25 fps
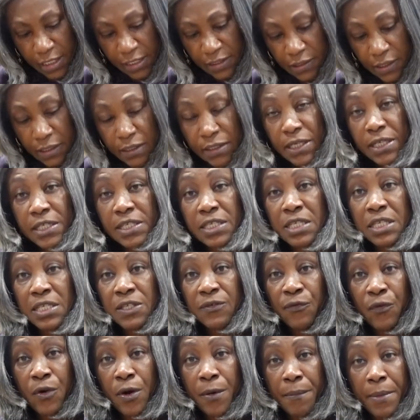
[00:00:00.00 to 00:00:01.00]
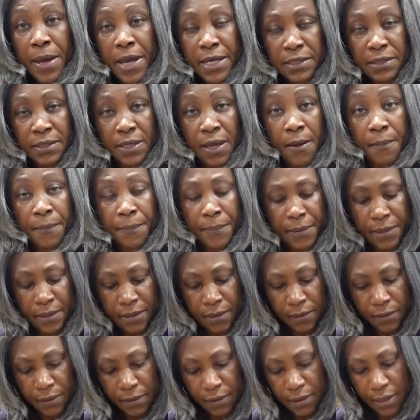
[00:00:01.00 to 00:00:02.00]
So this is for my
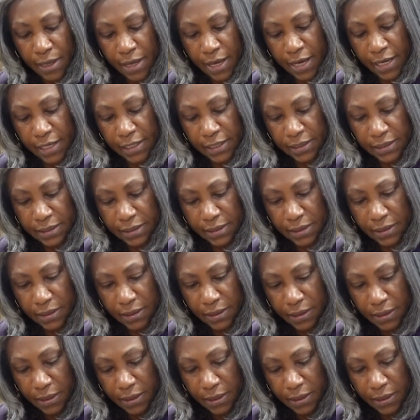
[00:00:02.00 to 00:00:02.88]
topping, guys.